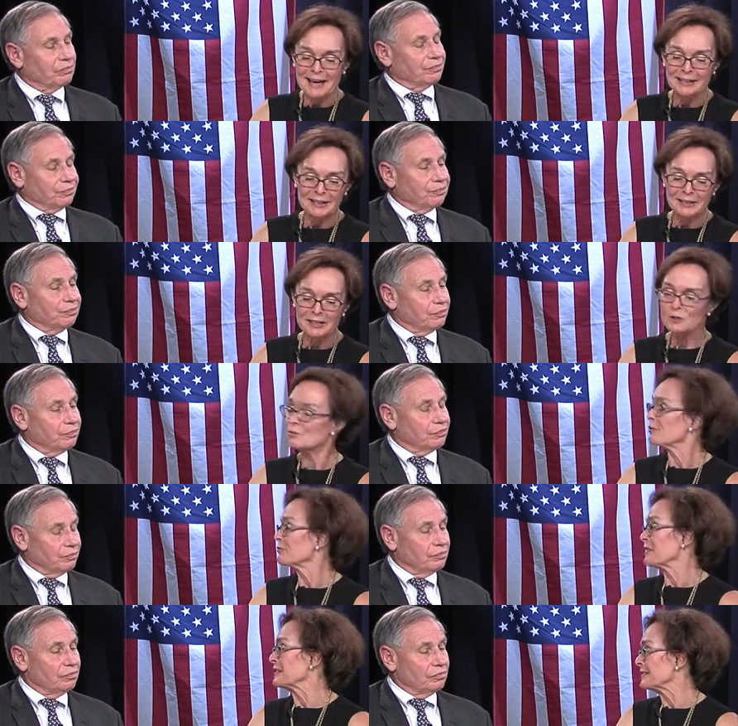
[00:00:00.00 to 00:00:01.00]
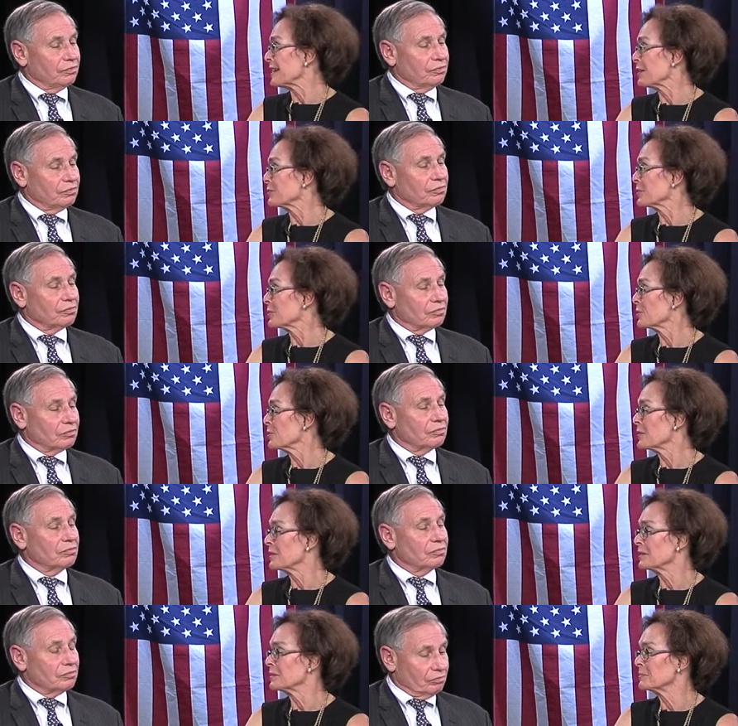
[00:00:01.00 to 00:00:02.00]
Speaker 1: and I guess we'll find out. Though
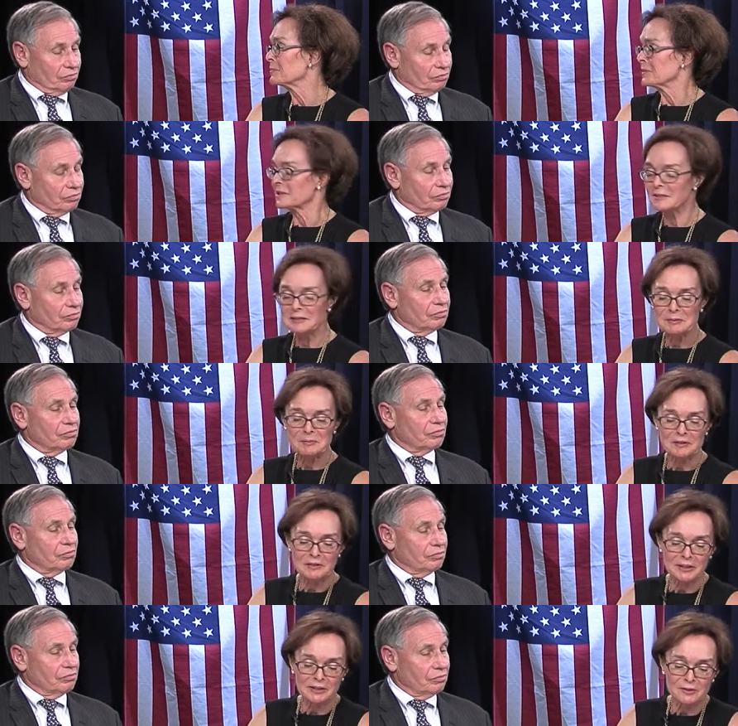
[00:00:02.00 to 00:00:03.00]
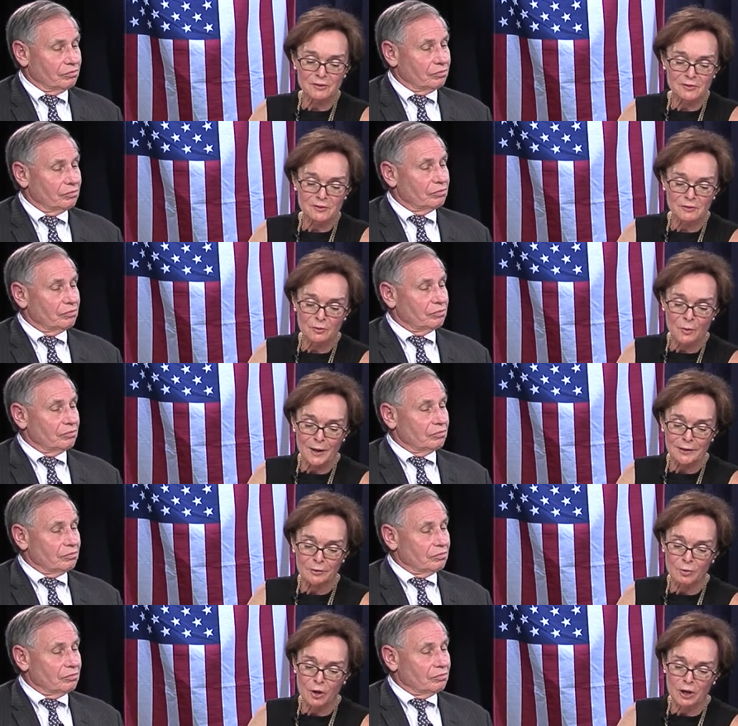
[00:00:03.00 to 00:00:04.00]
um, it seems like there's a quite a
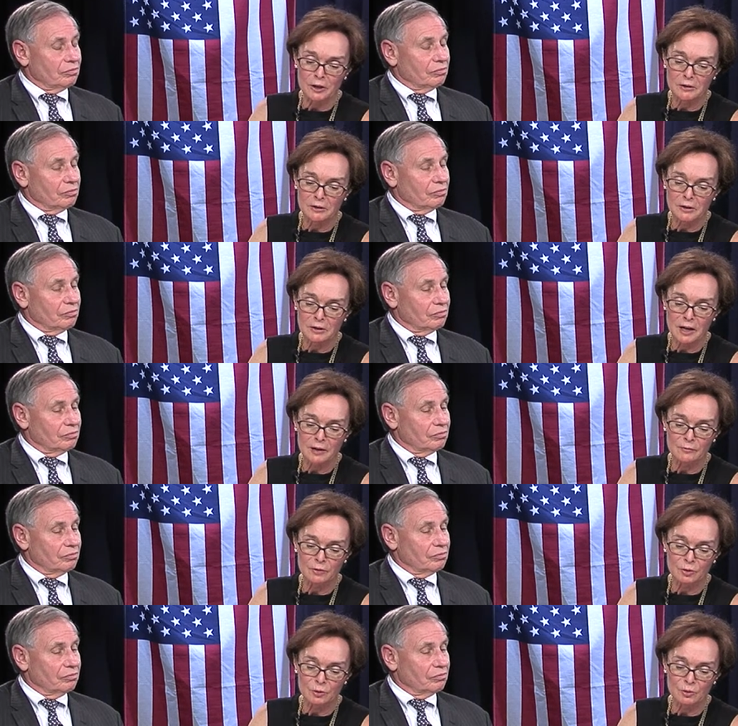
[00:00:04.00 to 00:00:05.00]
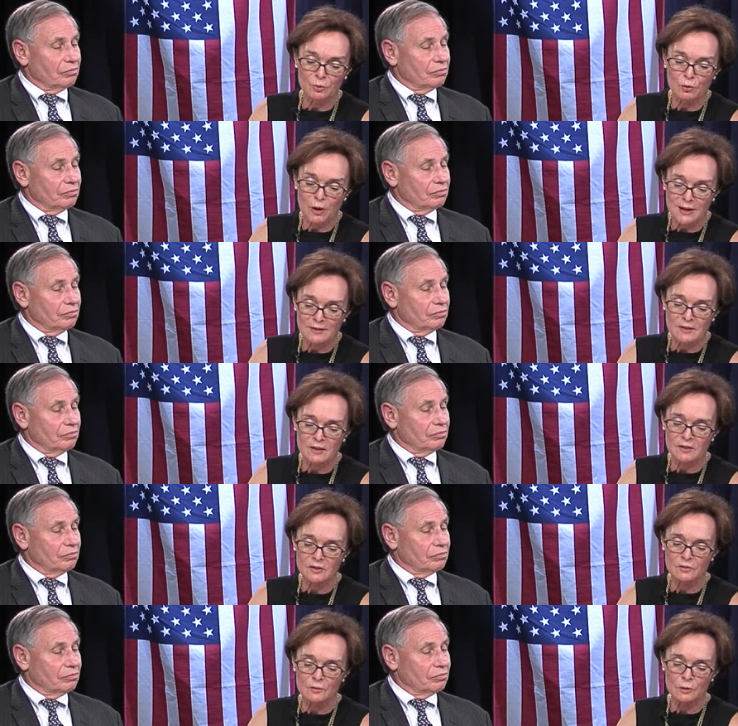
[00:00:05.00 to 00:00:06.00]
long, convoluted
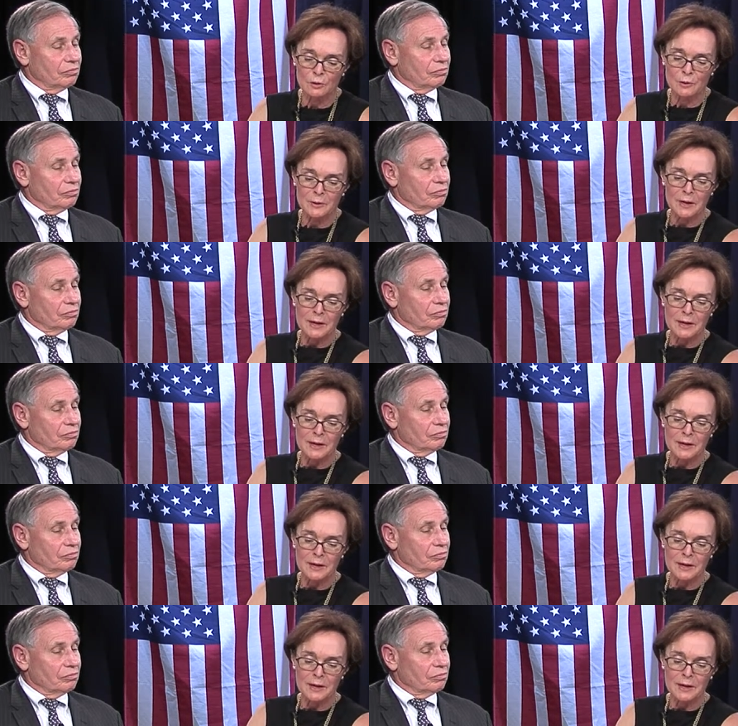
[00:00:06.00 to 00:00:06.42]
process for